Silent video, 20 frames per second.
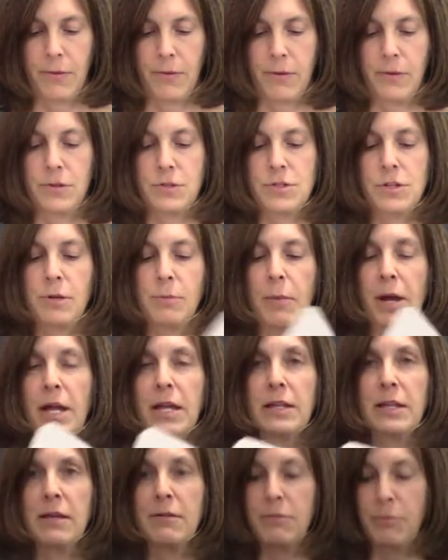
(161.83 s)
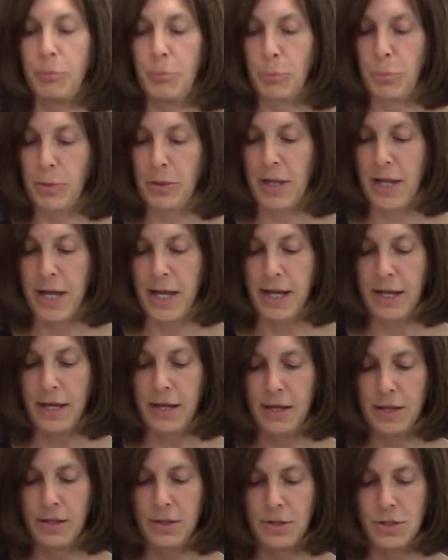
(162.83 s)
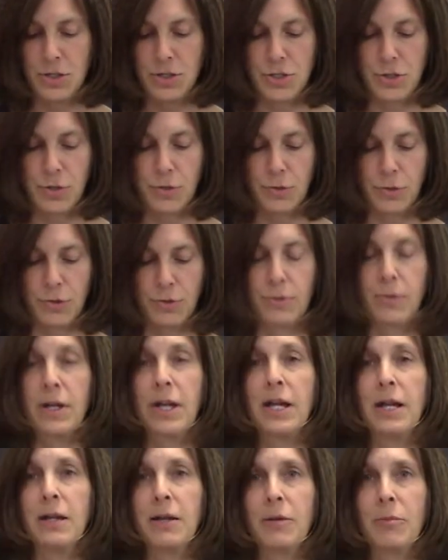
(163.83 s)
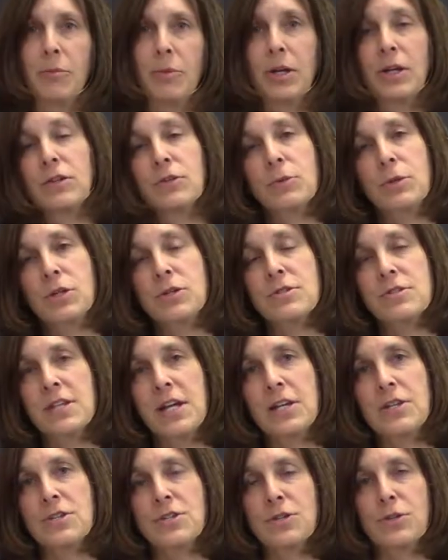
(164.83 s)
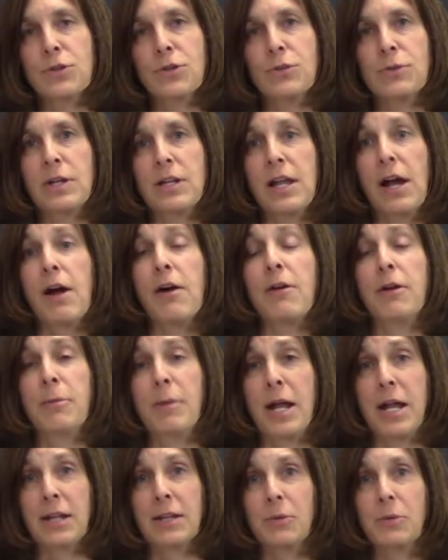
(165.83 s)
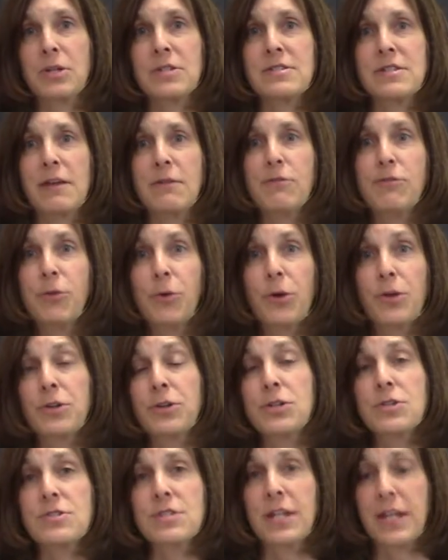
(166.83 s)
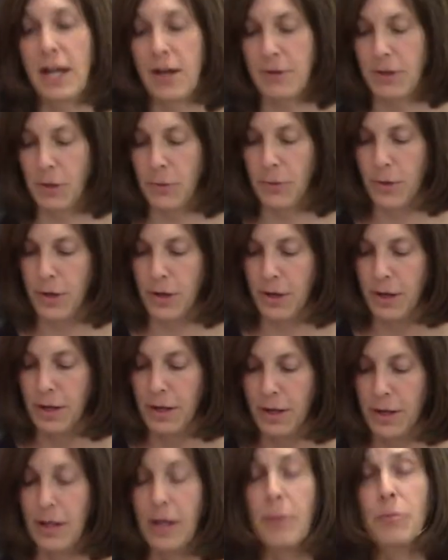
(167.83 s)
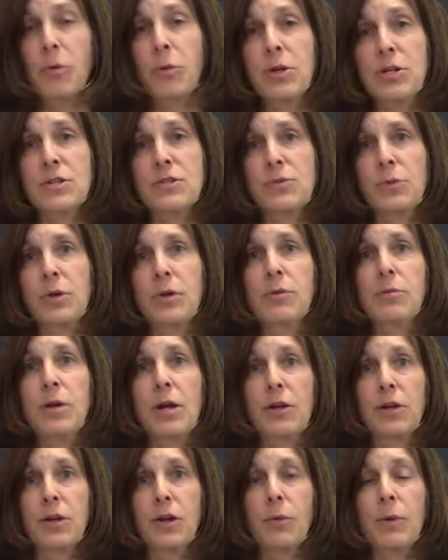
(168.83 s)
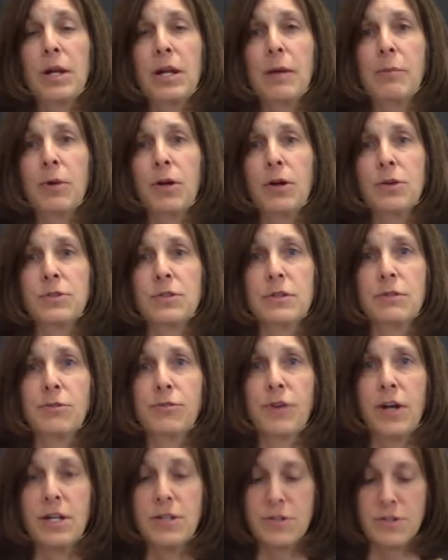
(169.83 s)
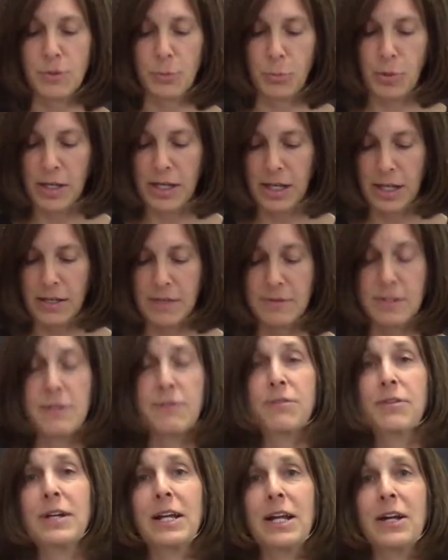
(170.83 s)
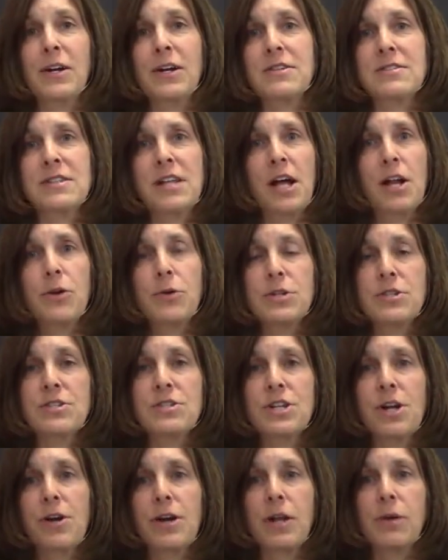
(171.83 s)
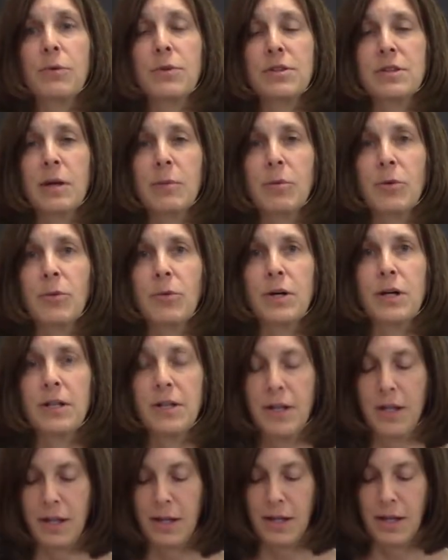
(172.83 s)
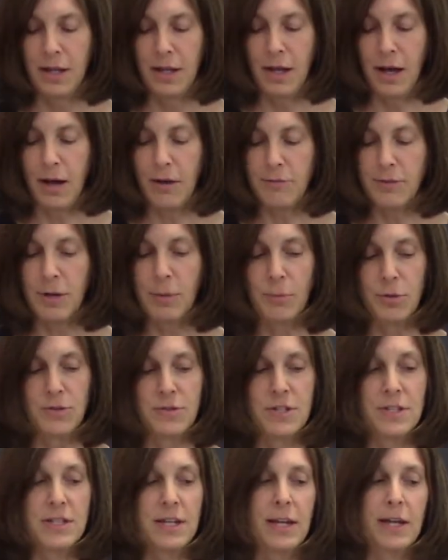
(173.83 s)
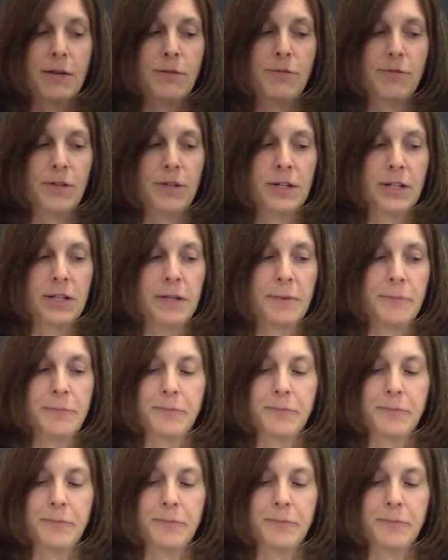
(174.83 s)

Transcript: So you might leave blank 2, 3, because when you say 2, 3, they automatically want to say 4. They're used to counting order. But we just want them to be able to know what number goes in the front. So picking different areas, not always starting with number 1, of numbers that they could fill in.